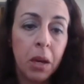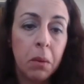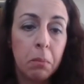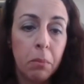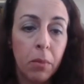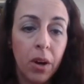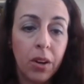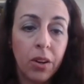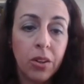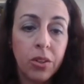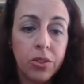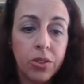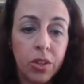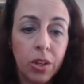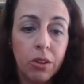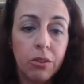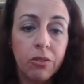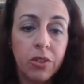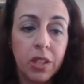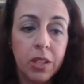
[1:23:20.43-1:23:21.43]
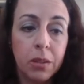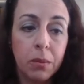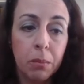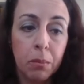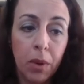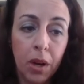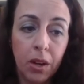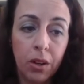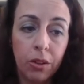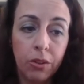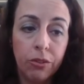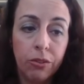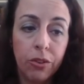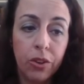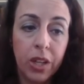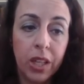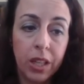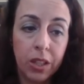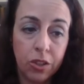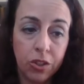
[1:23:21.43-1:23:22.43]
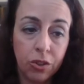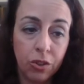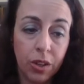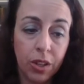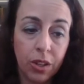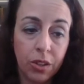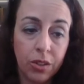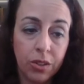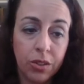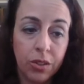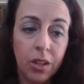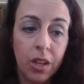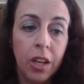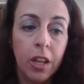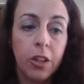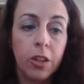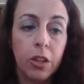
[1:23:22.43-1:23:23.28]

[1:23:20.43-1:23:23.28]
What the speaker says: Monarch served as a model for illustrators.